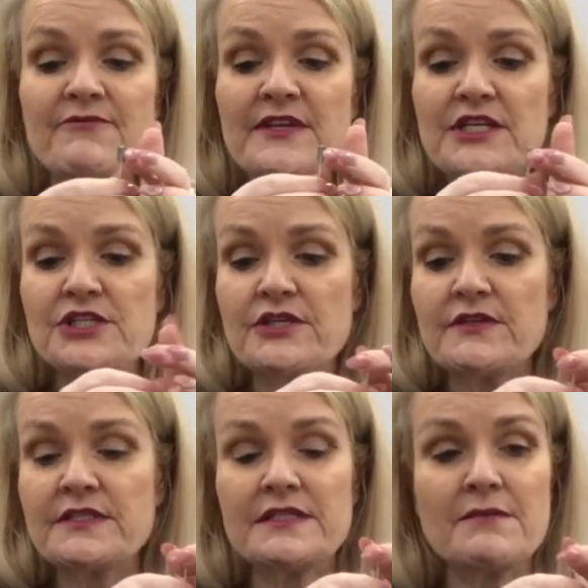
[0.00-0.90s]
finish. So
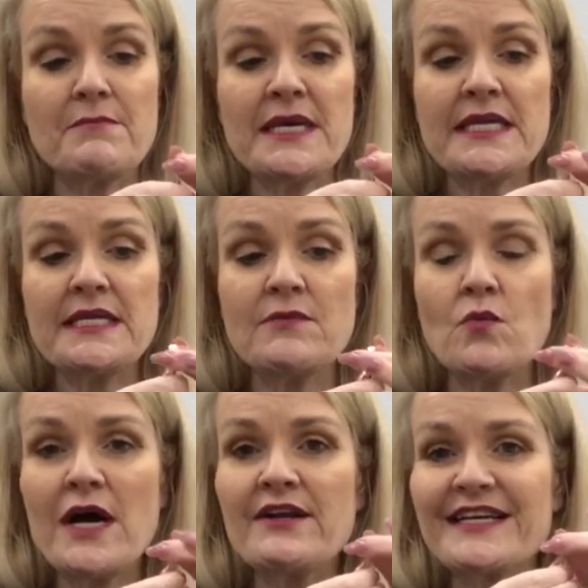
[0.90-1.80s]
this is a medium
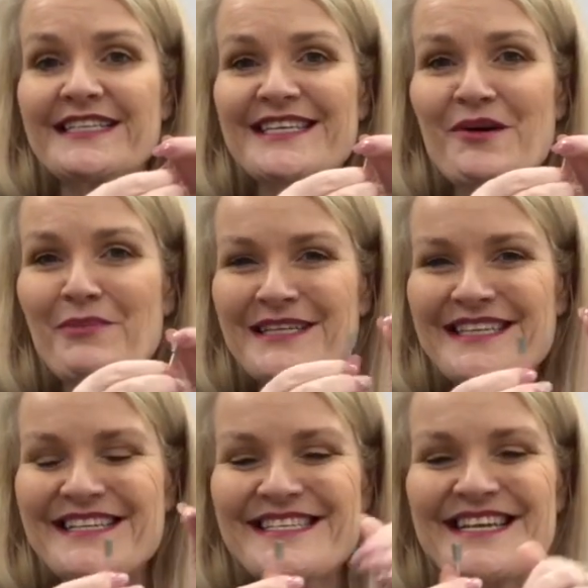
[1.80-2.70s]
one. I can tell by
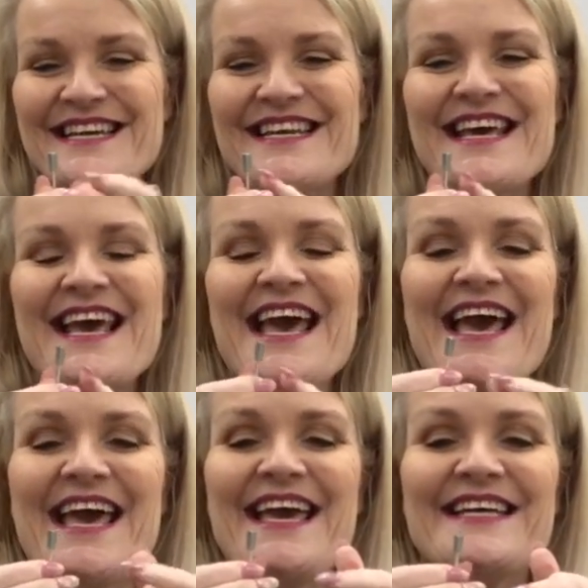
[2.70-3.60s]
touching it.
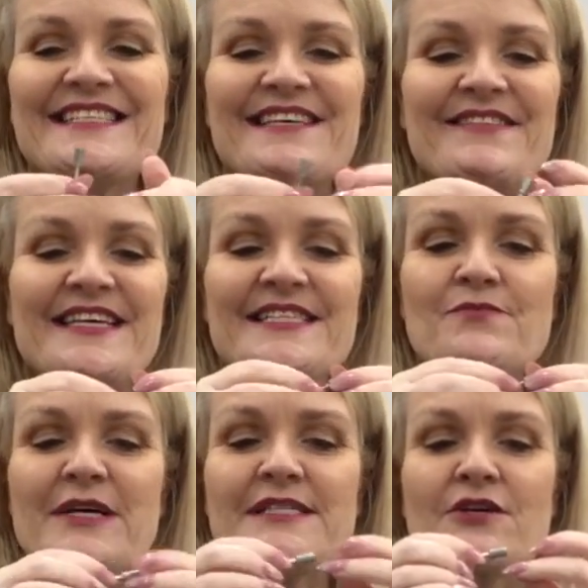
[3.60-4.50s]
And these
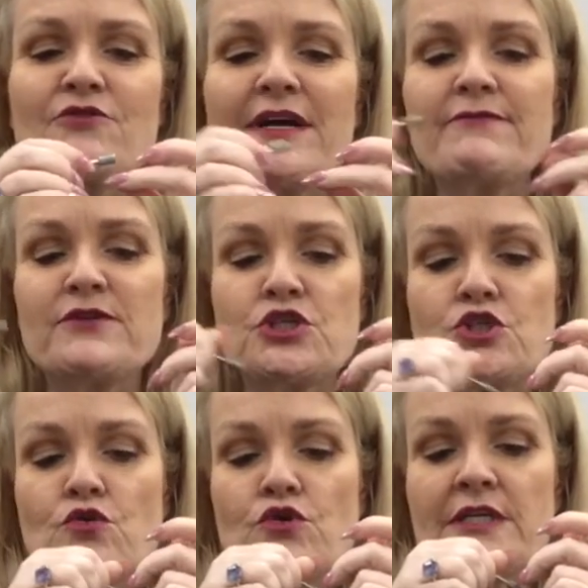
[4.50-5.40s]
ones are great for
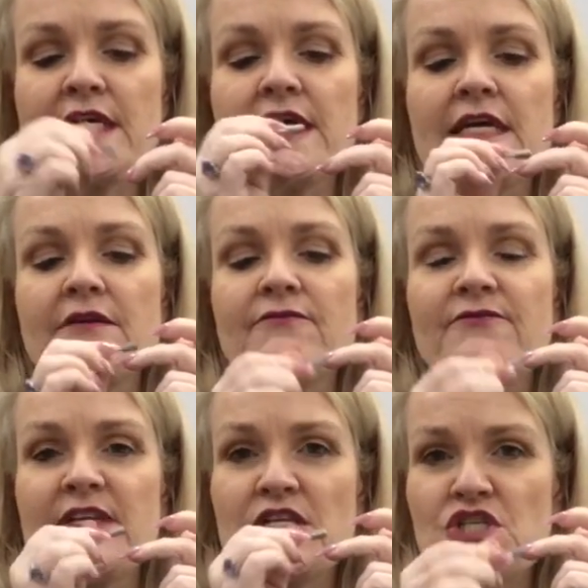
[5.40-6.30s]
shortening,
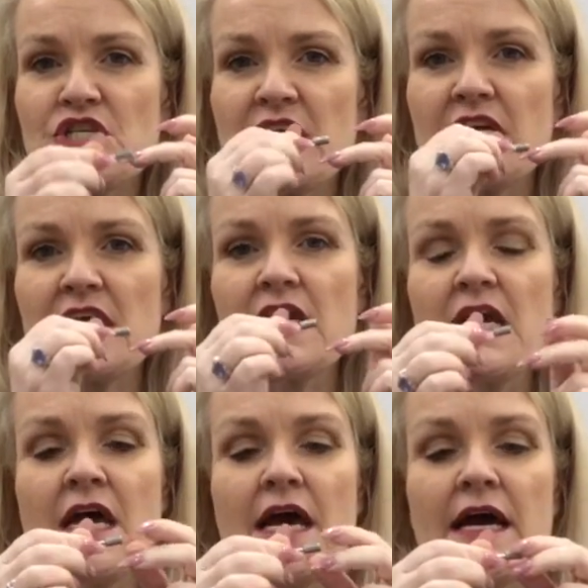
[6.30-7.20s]

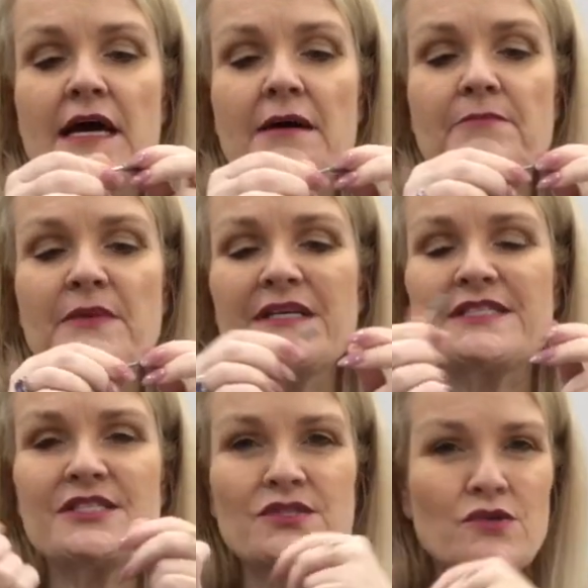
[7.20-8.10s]
finishing.
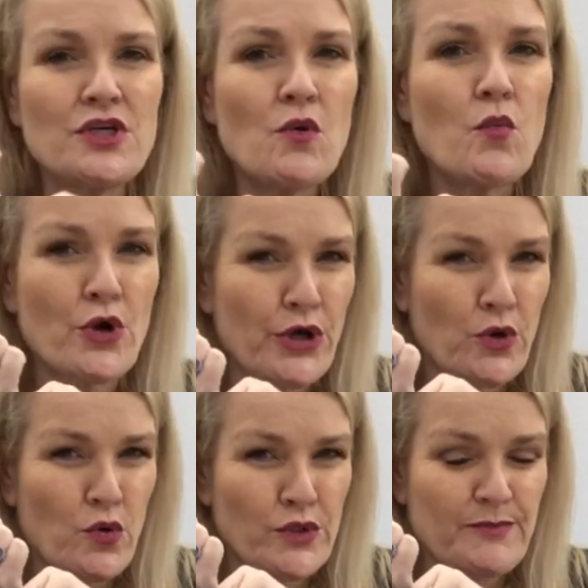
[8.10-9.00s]
It's sort of your
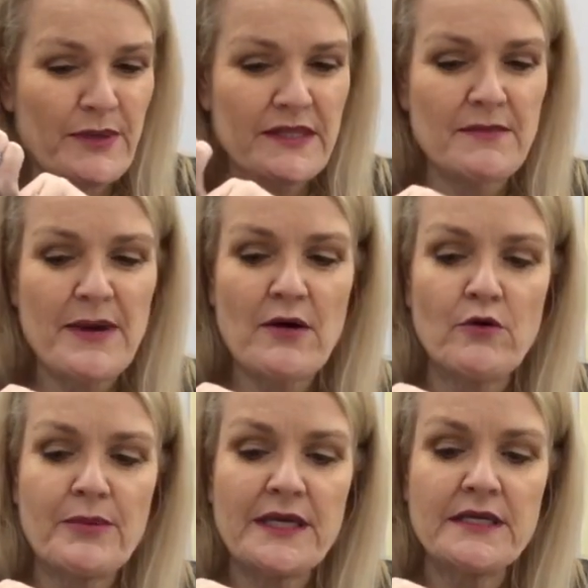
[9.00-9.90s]
workhorse bit, the
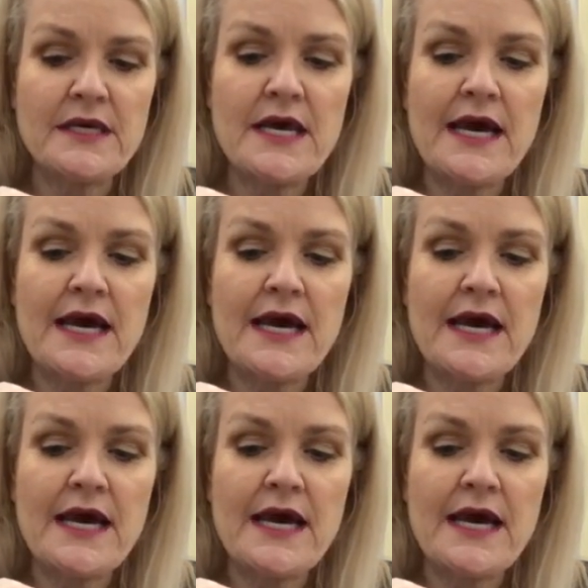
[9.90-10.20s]
barrel bit.